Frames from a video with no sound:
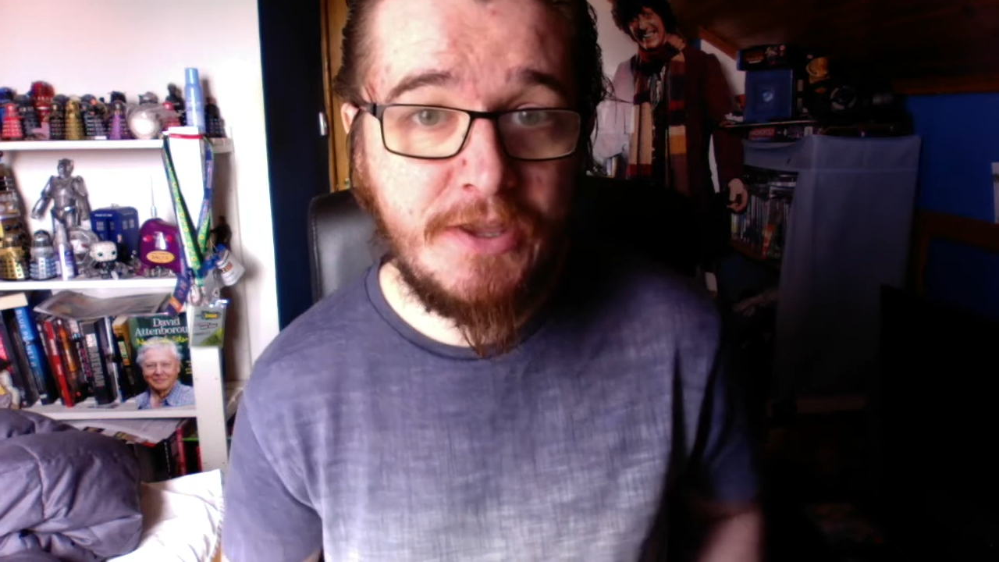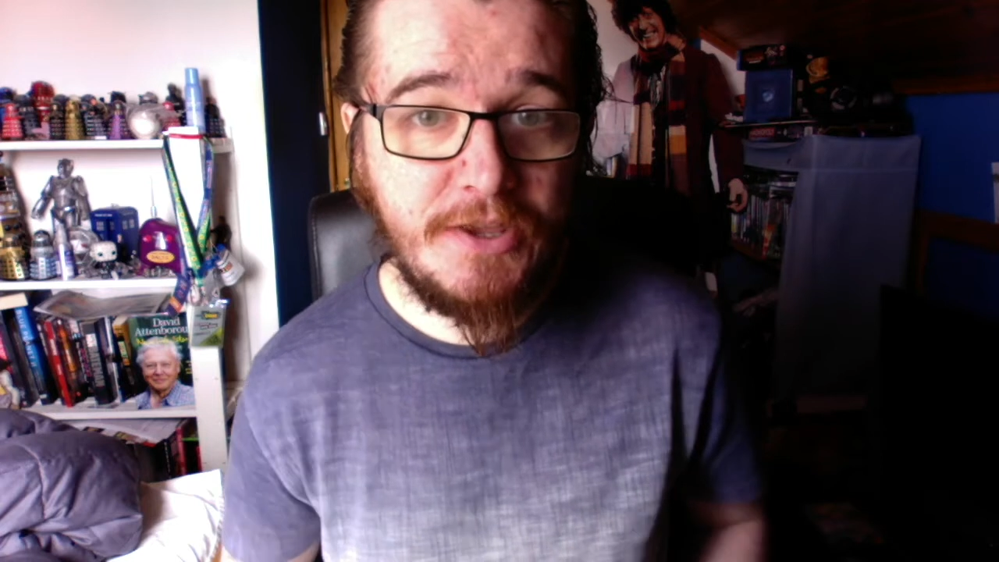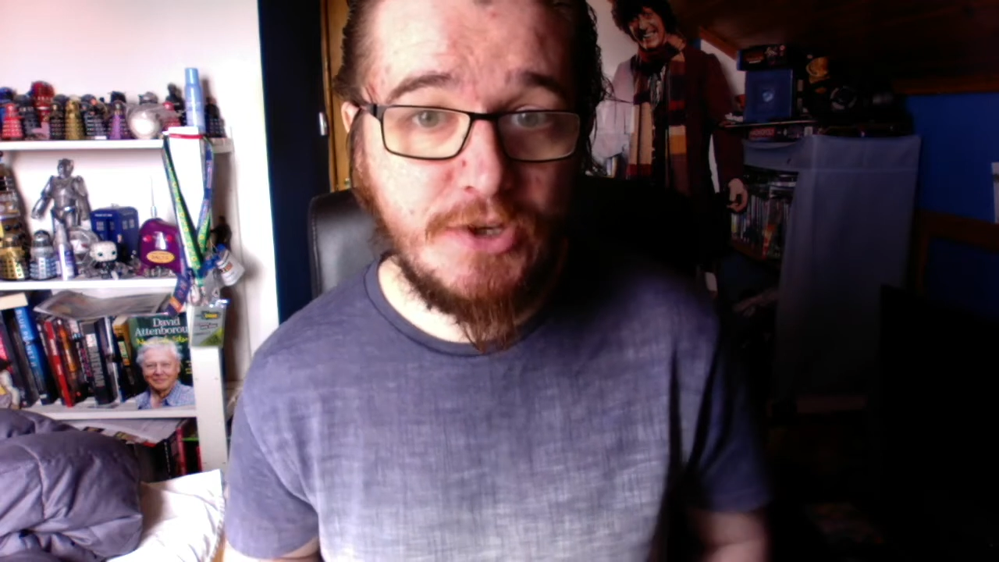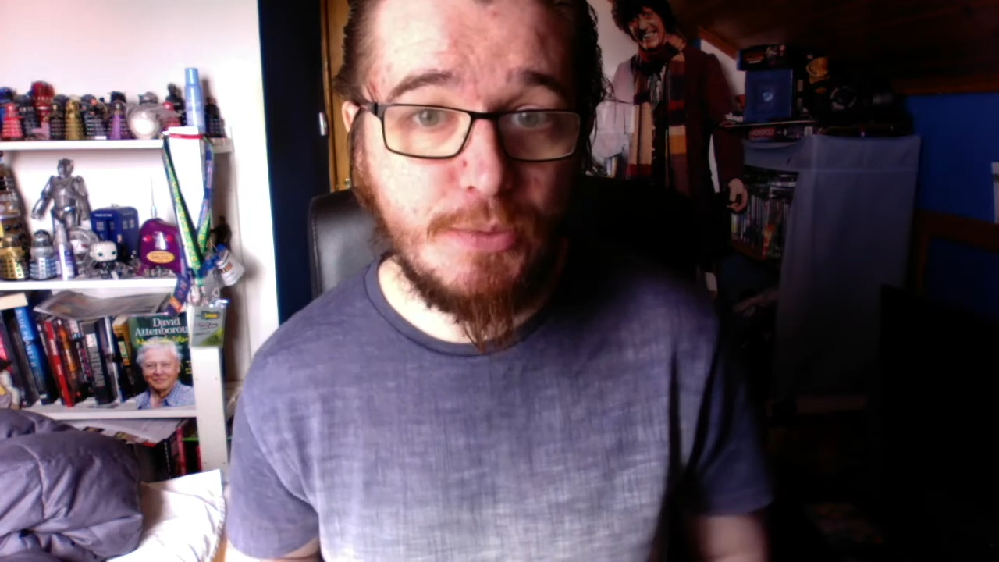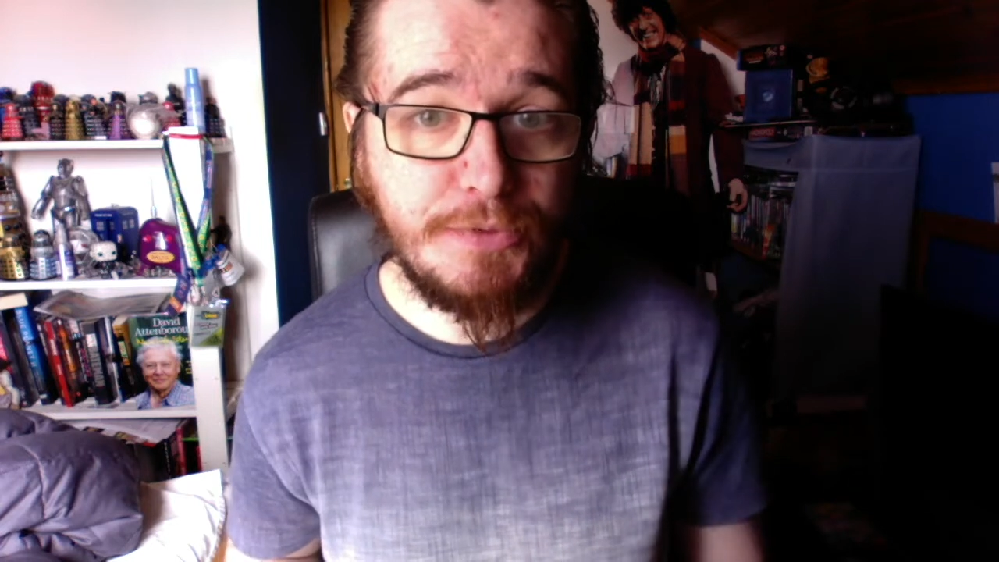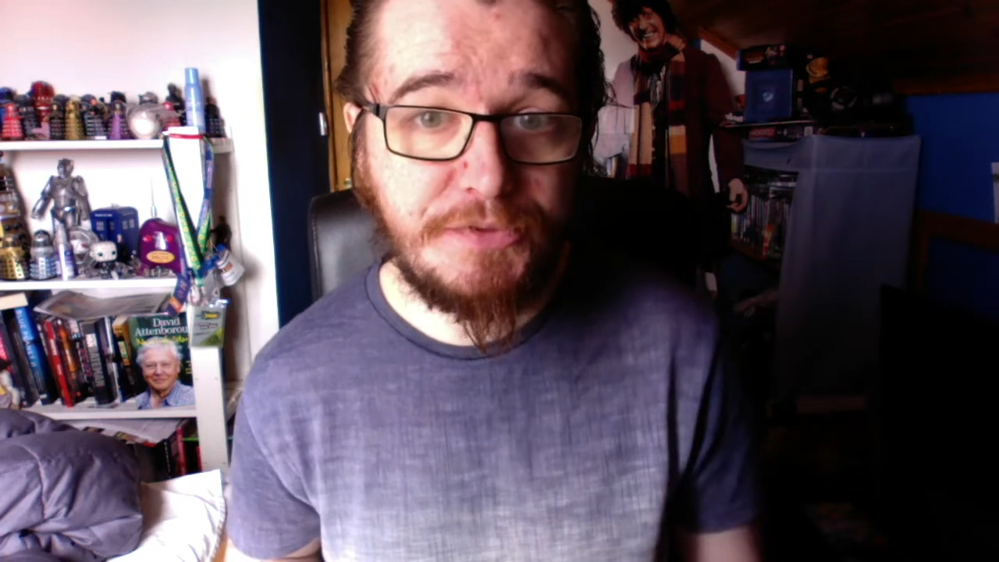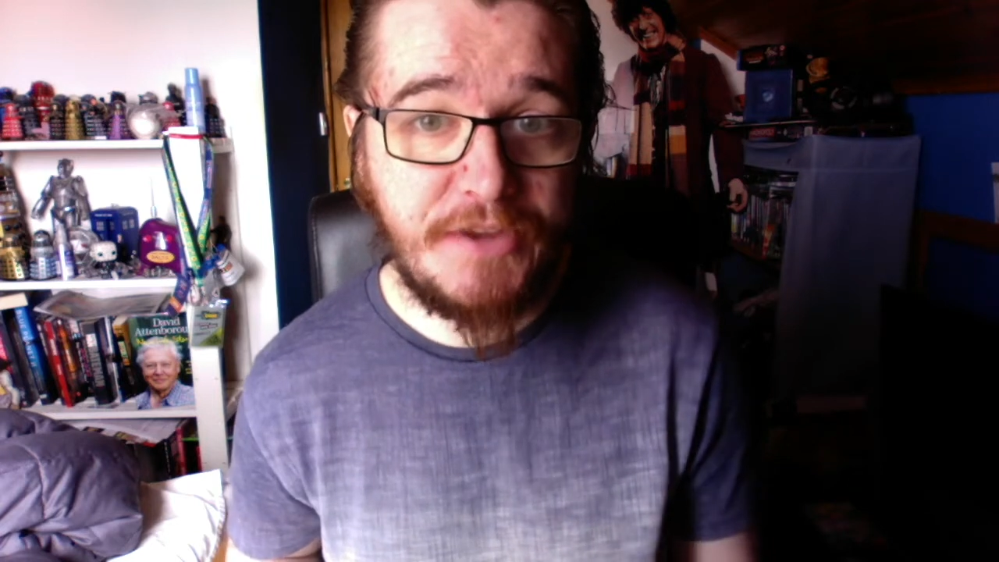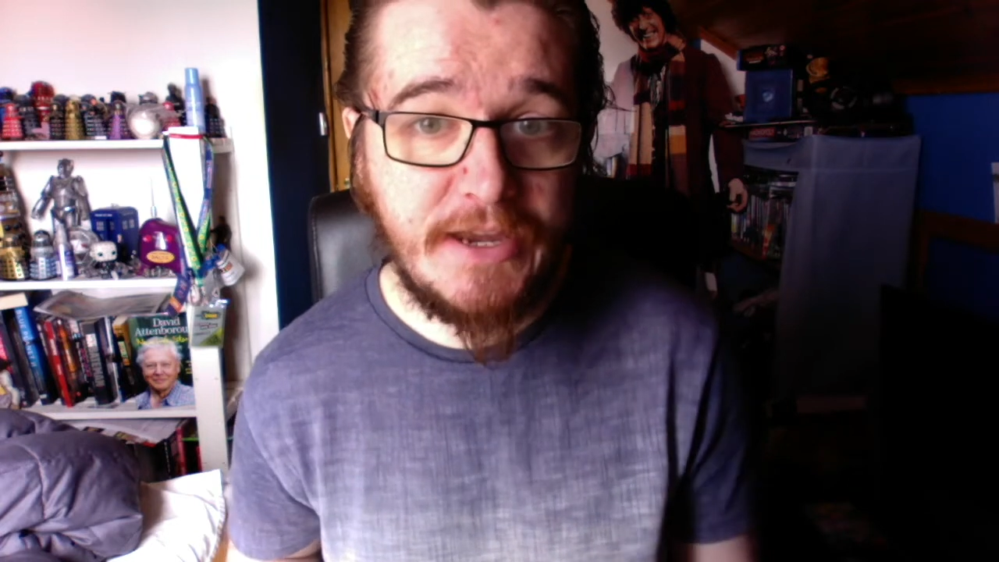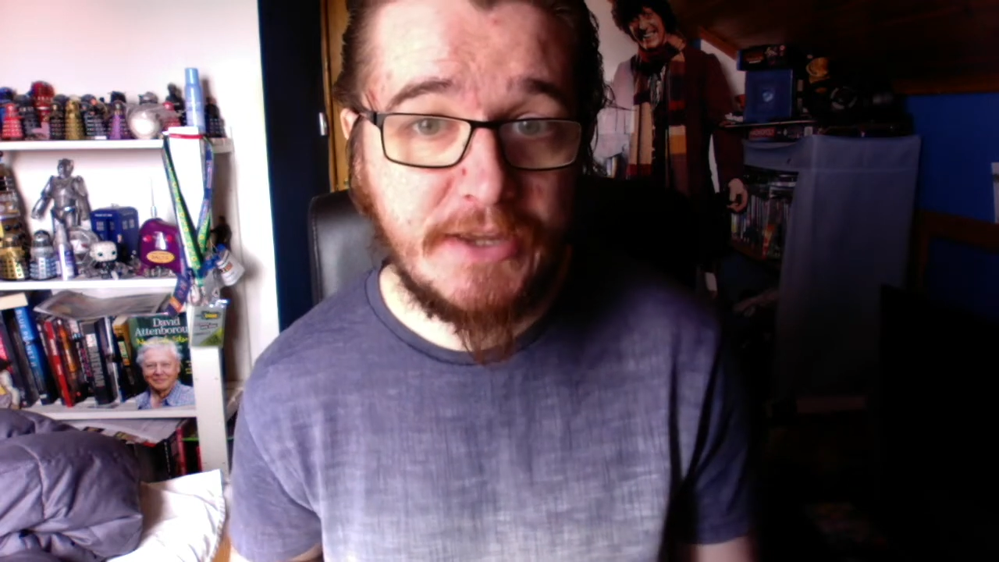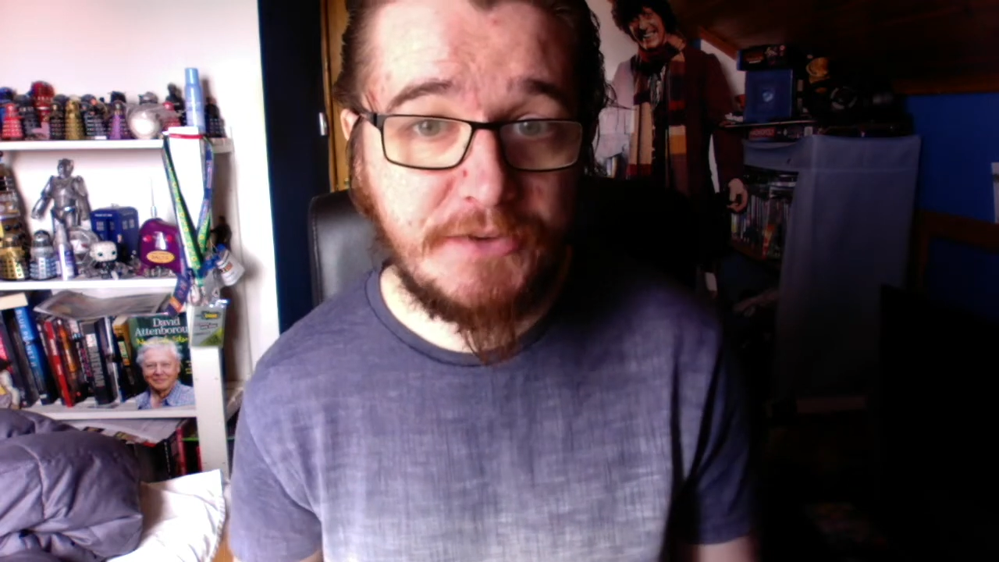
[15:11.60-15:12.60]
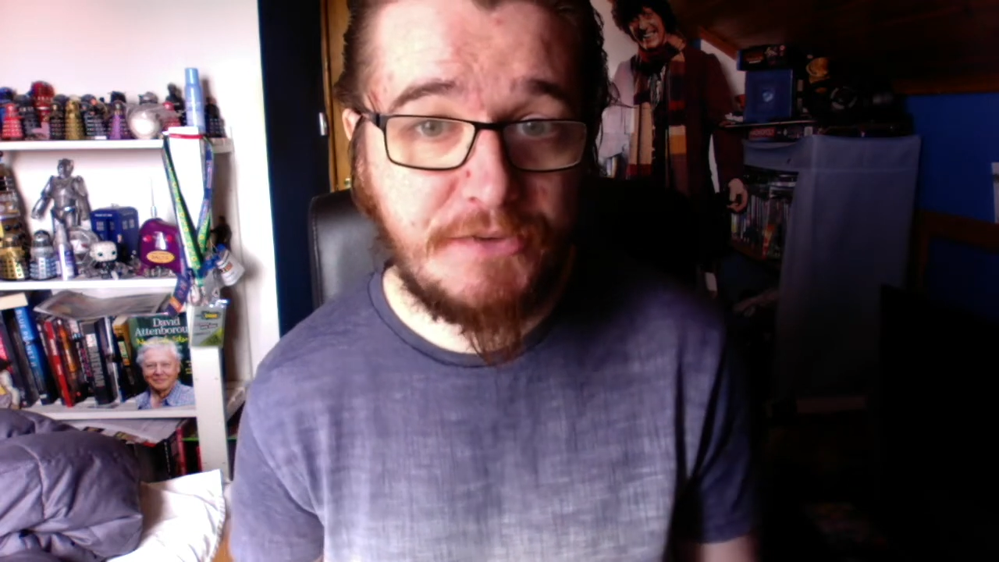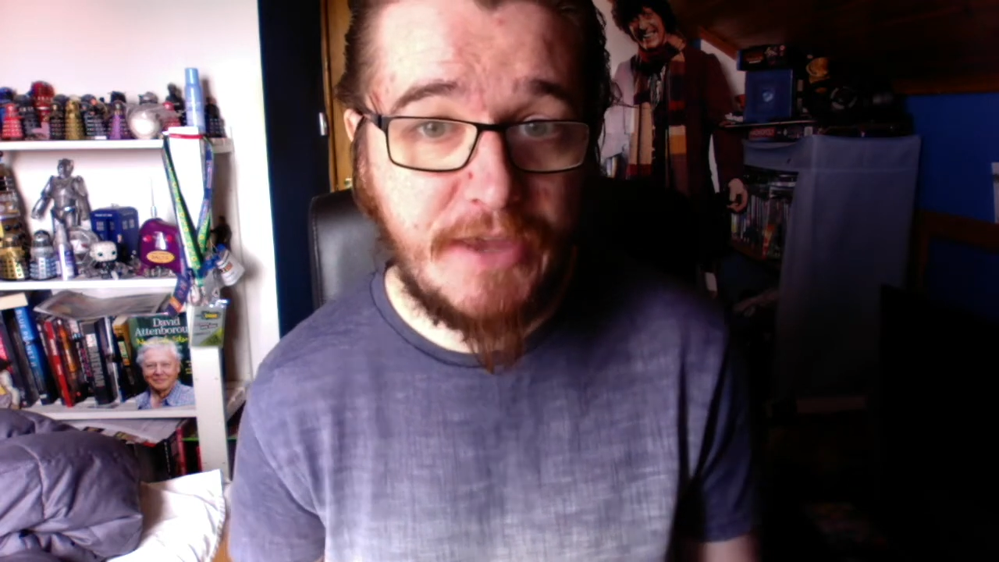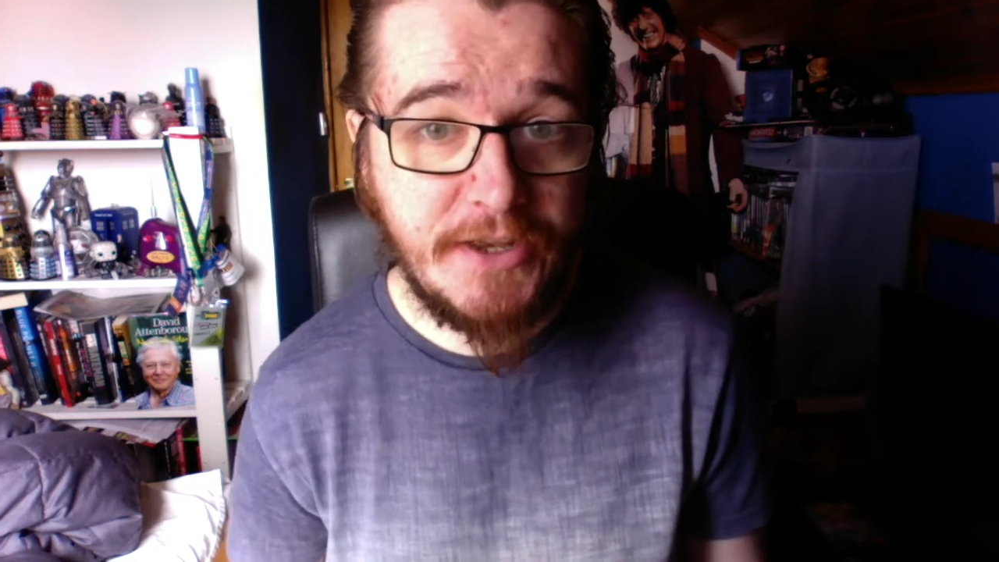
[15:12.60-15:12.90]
You will see it